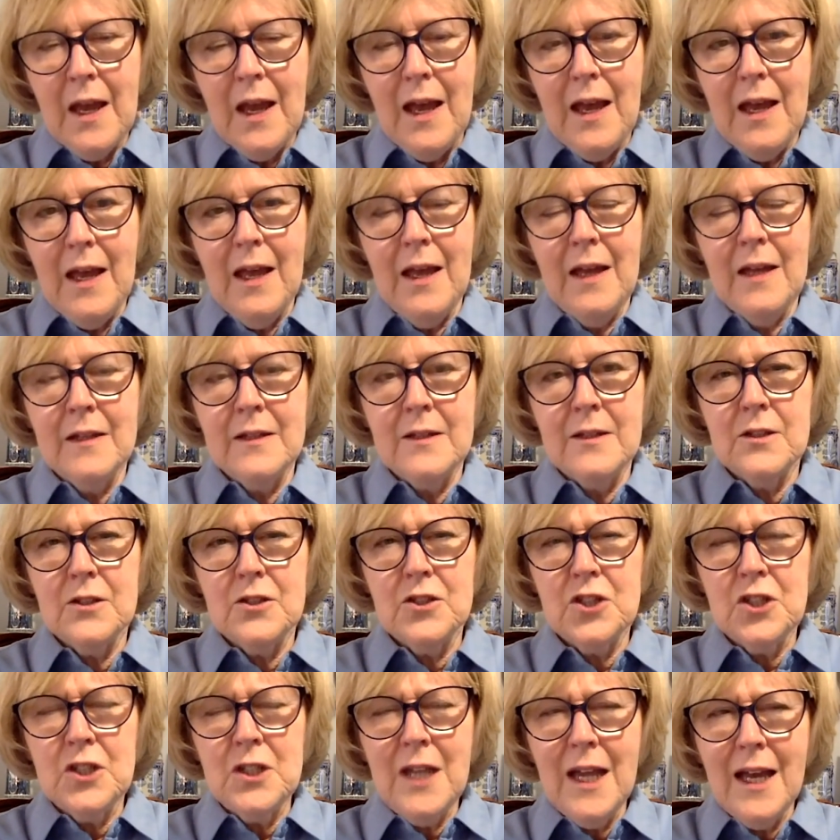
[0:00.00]
and
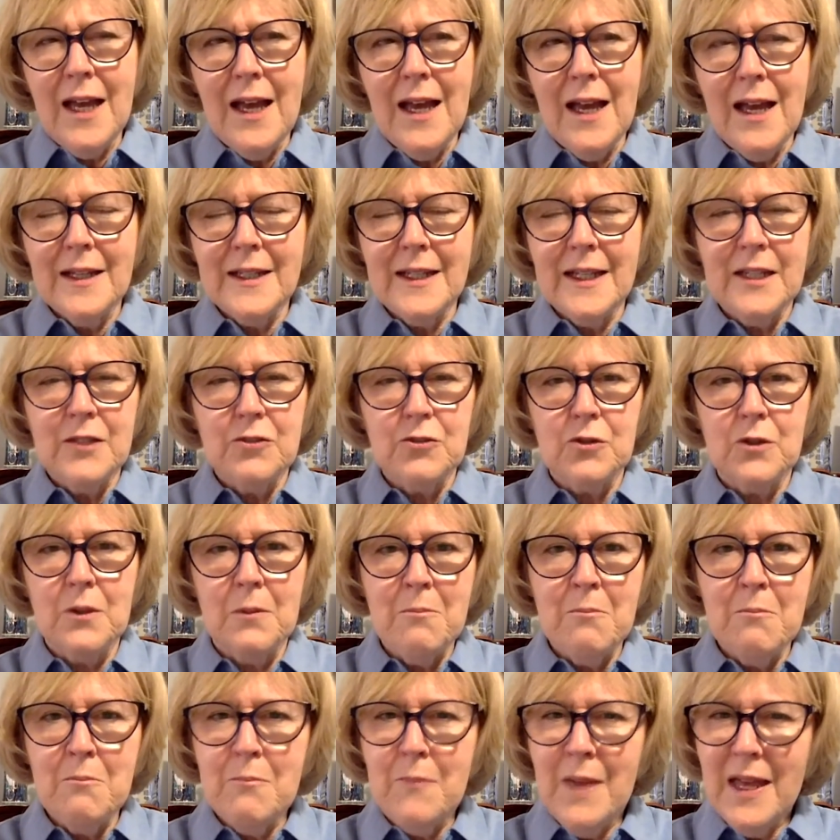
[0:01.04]
she had a
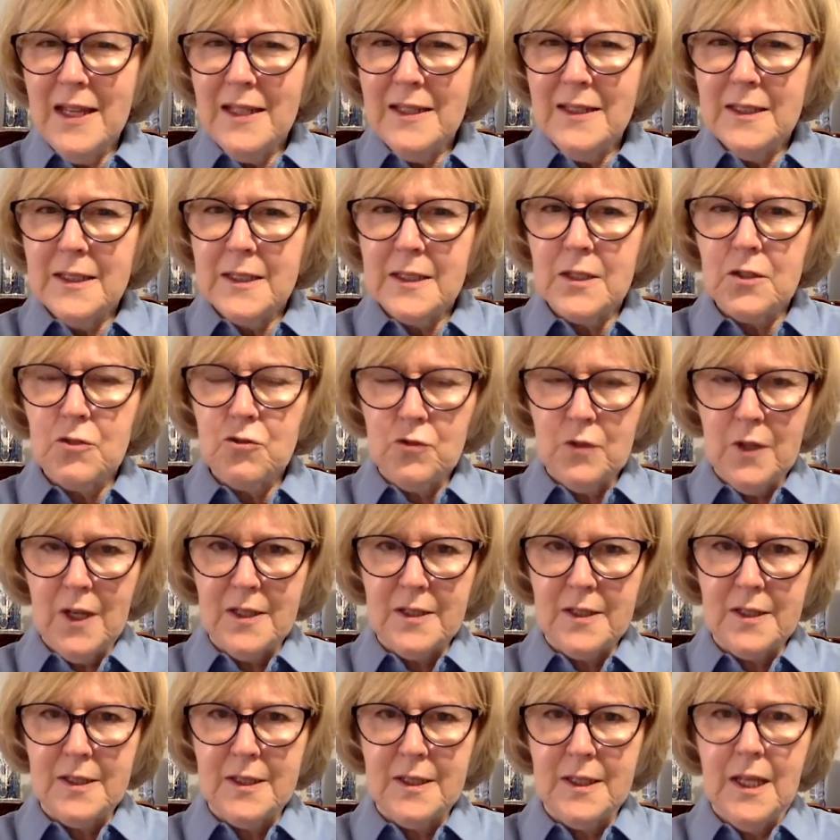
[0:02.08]
tremendous
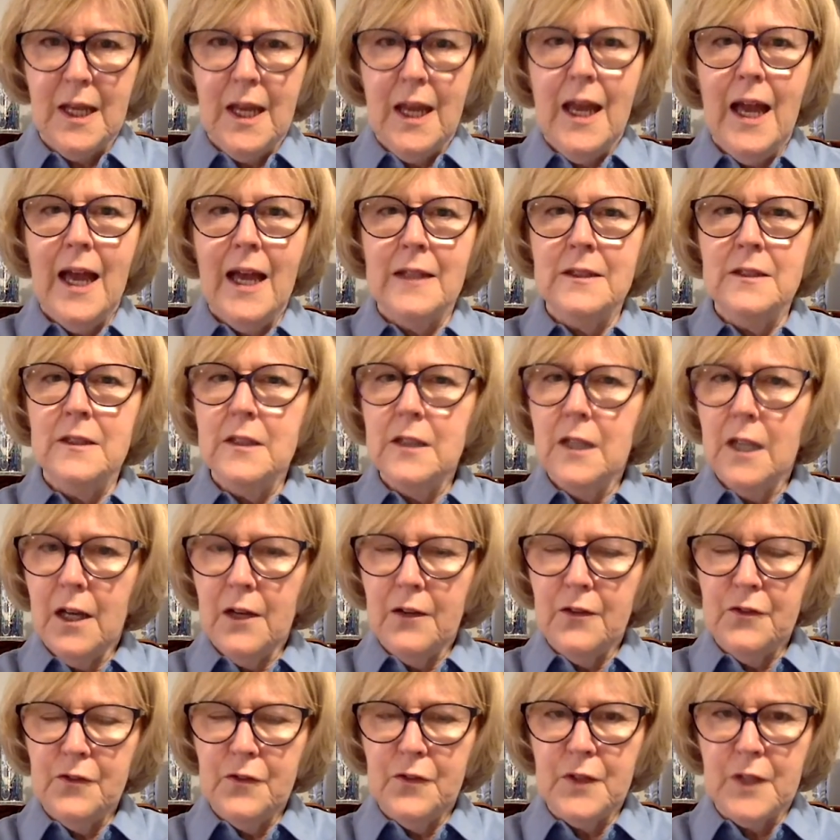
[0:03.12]
trust and
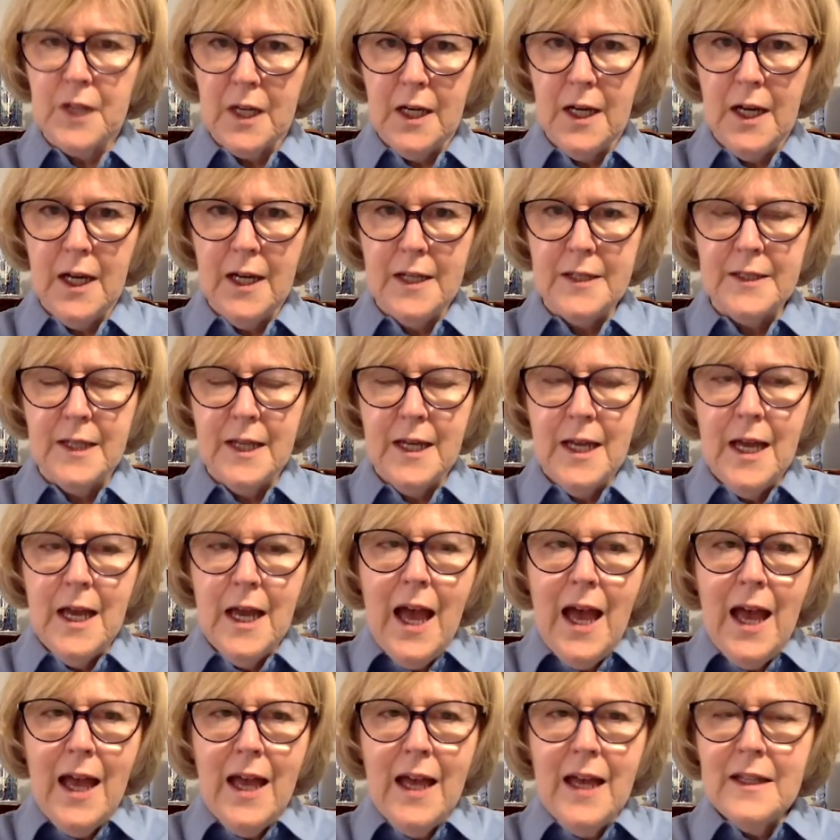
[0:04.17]
love for God,
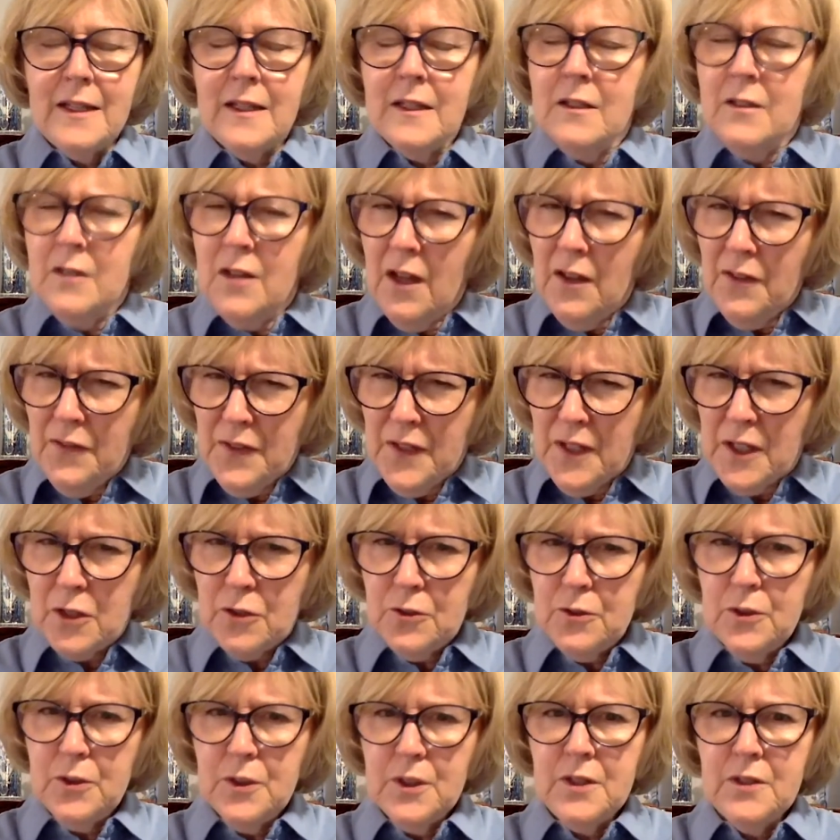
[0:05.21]
and nothing
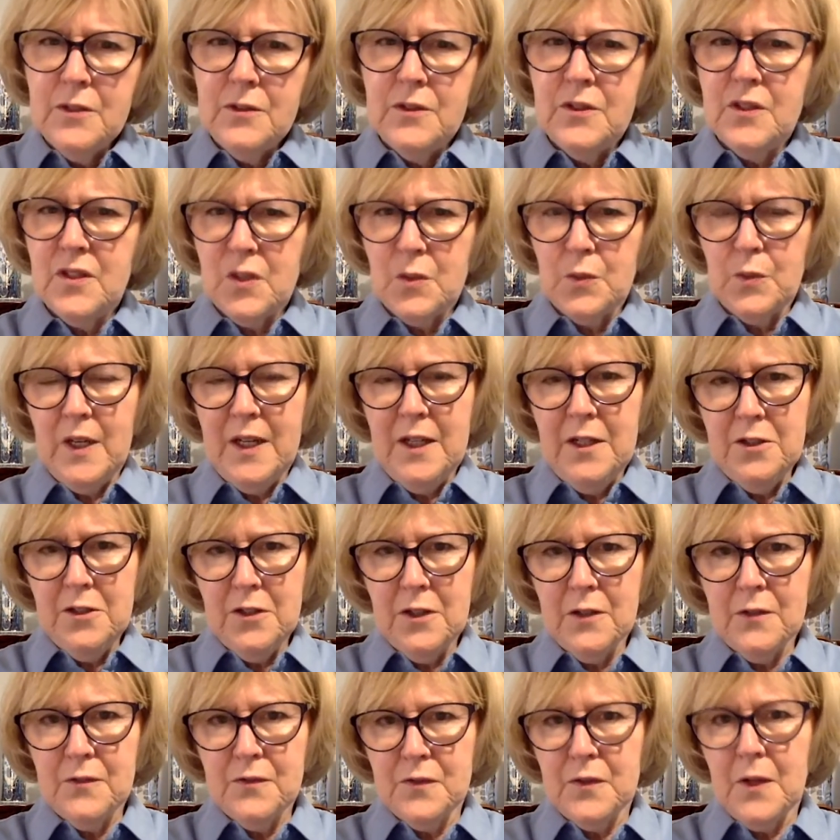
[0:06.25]
could dissuade
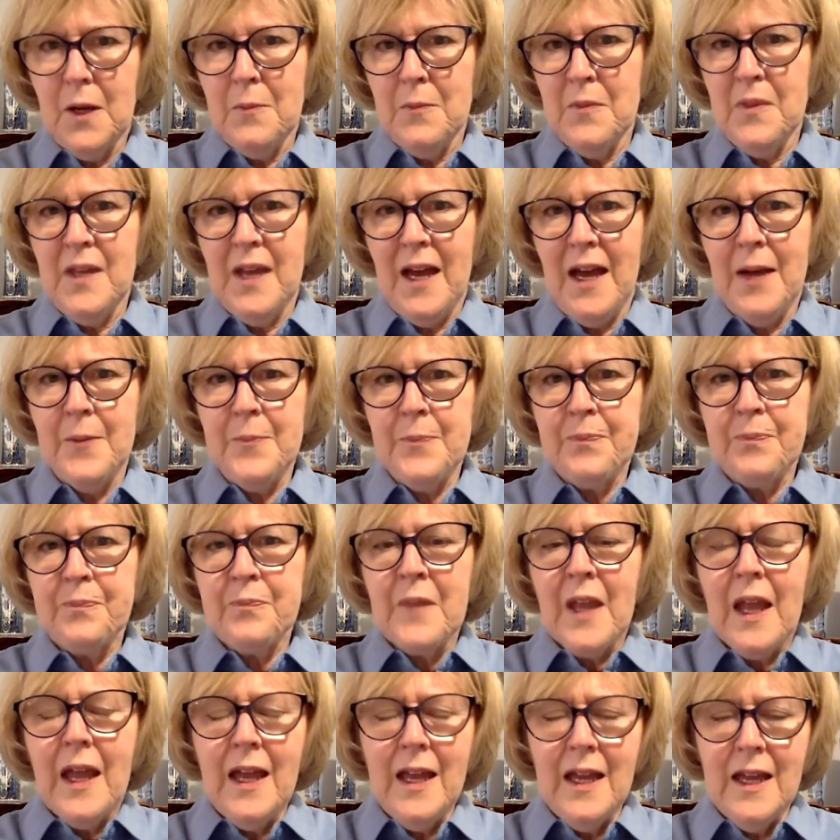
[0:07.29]
her from that.
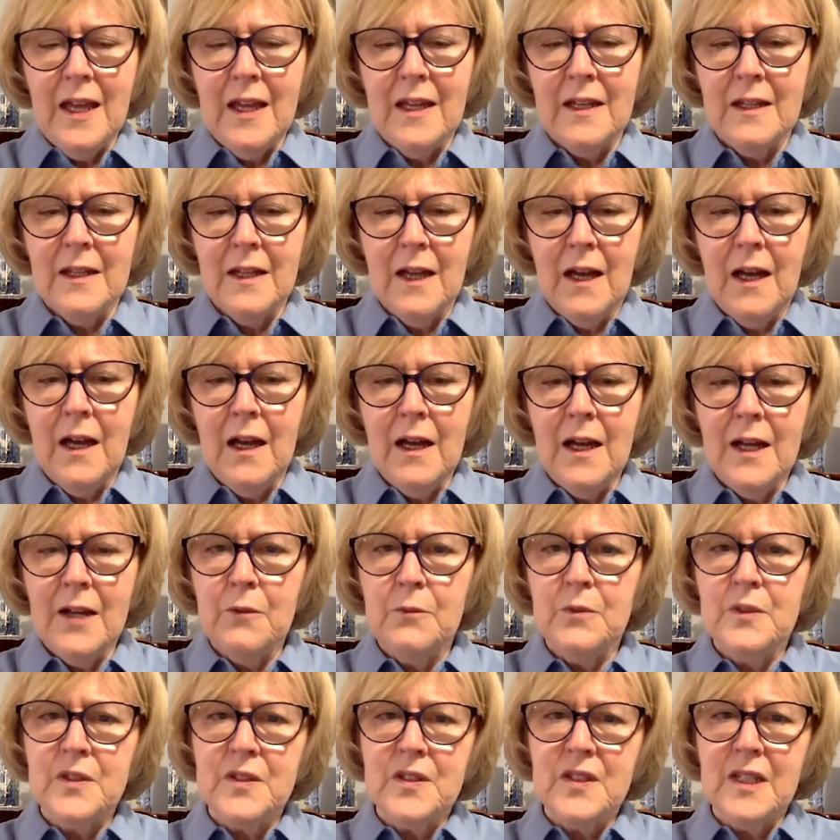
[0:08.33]
And I
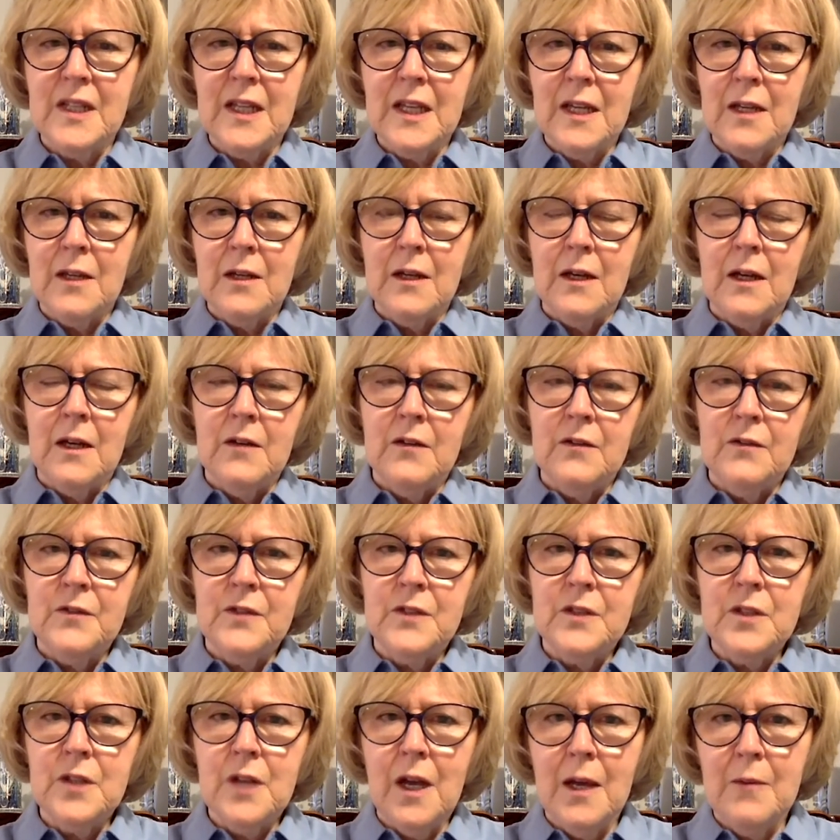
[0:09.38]
was thinking of
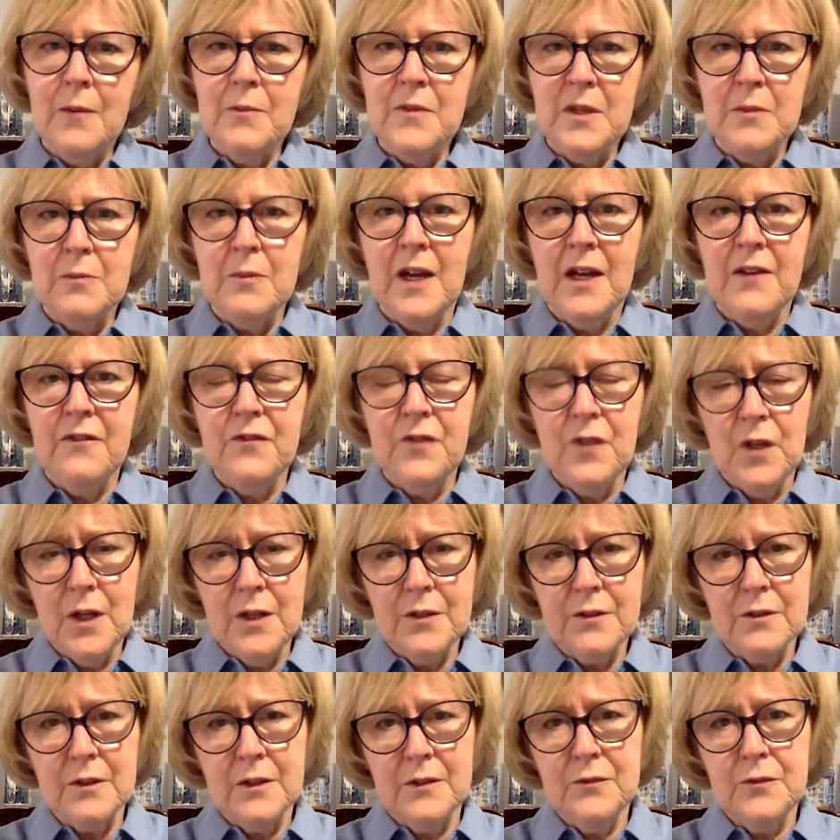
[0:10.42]
the time that my
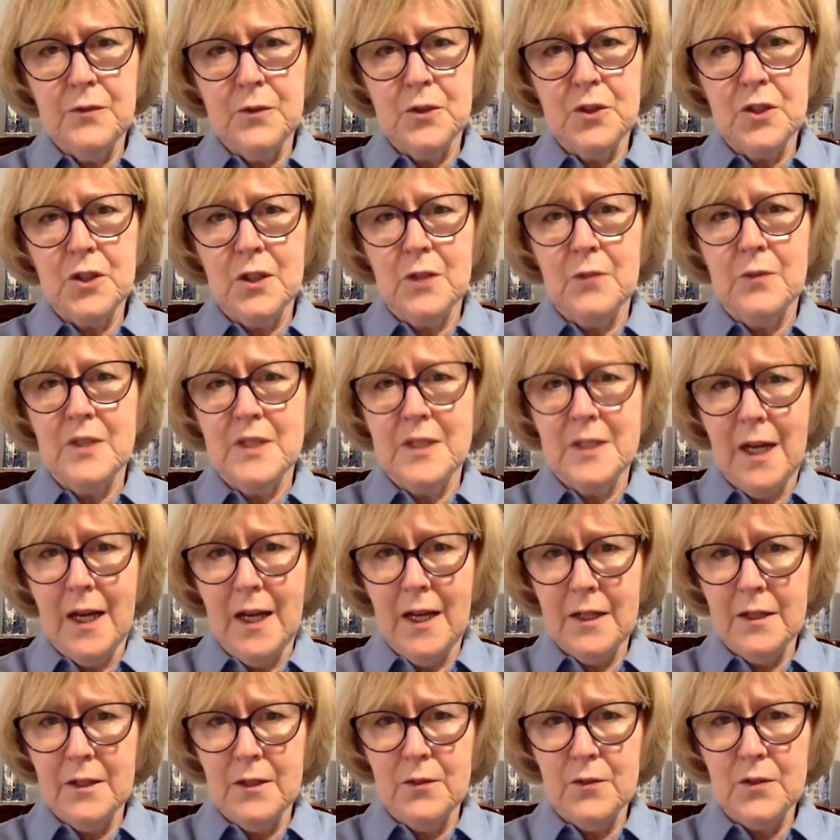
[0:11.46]
father unfortunately was
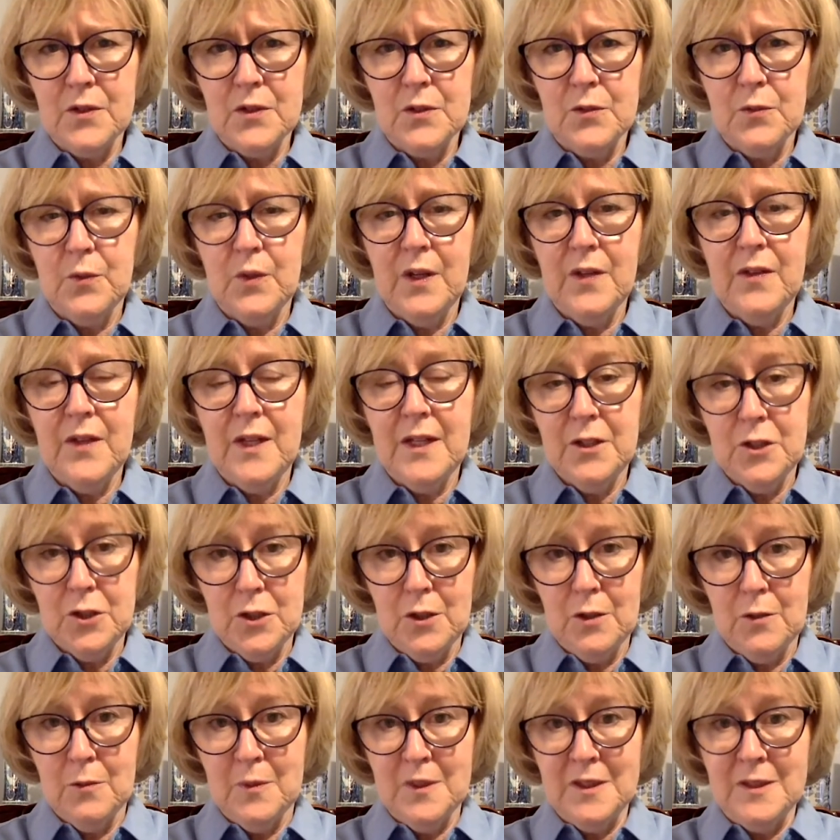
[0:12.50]
diagnosed with a
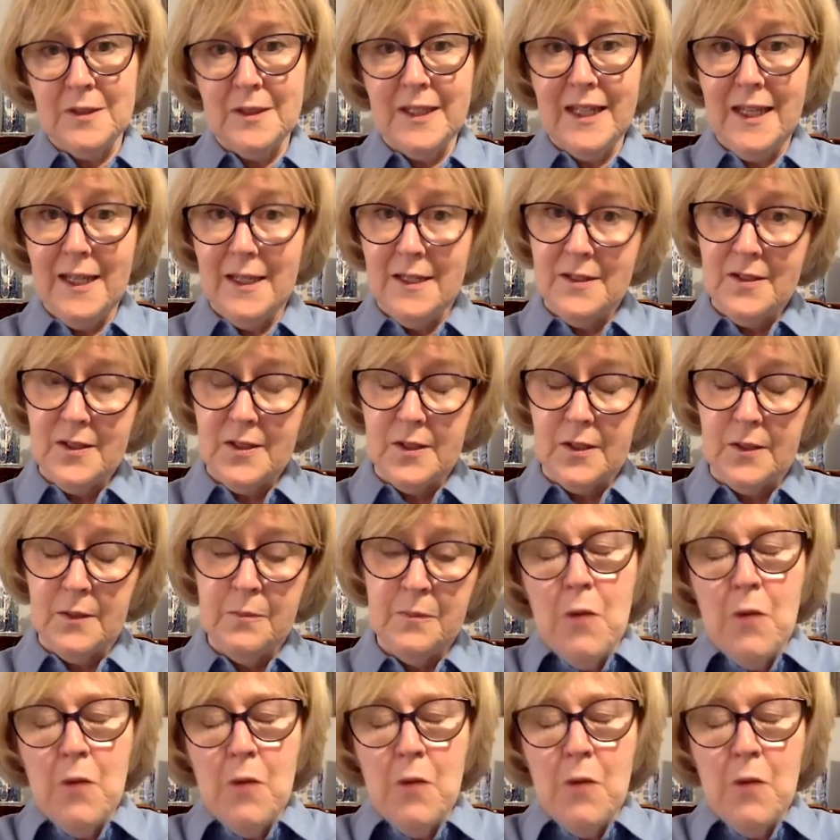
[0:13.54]
terminal cancer,